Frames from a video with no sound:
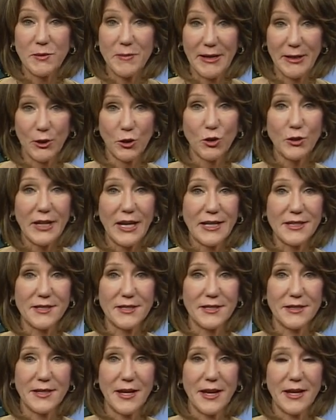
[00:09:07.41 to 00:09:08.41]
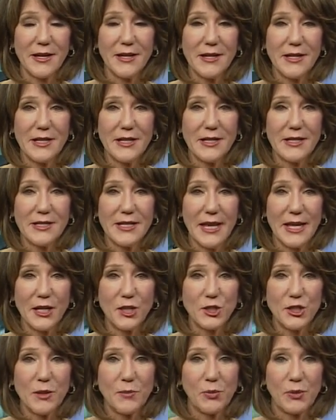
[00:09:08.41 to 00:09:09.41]
made her case today, saying
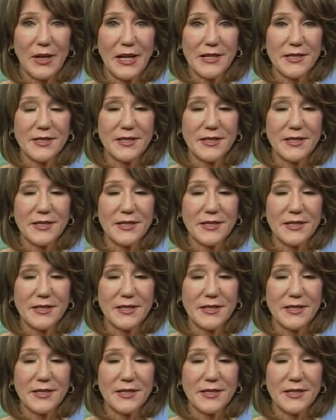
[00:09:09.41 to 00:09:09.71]
she plans